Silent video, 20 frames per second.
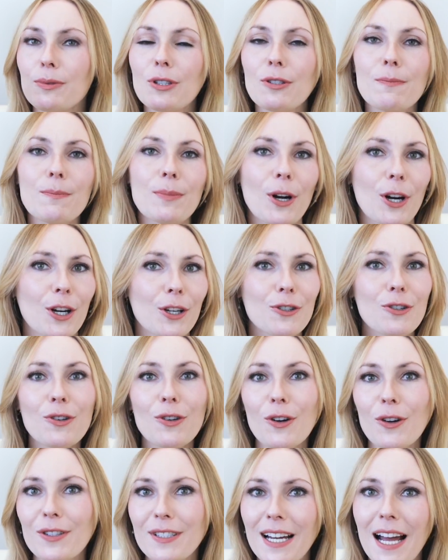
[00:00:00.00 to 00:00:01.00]
Bloomberg, New
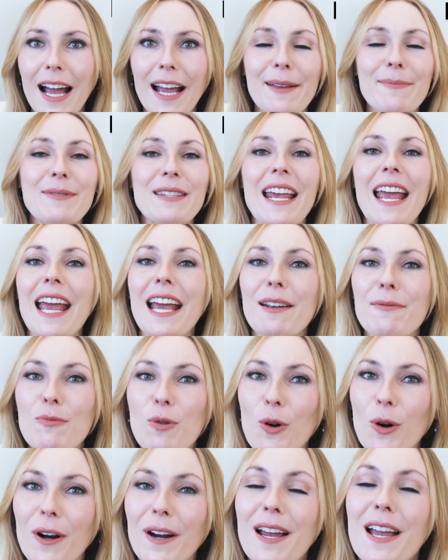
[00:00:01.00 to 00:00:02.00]
York Times, and
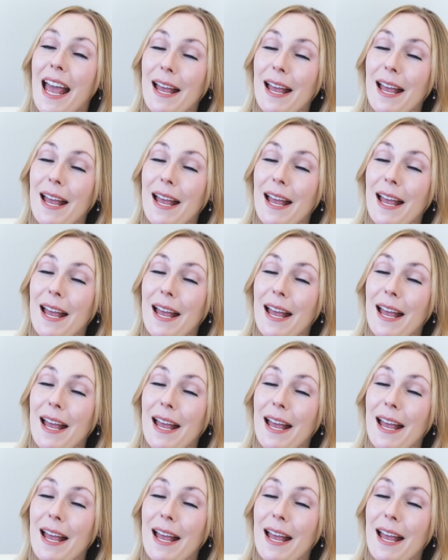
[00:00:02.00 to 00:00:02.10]
more.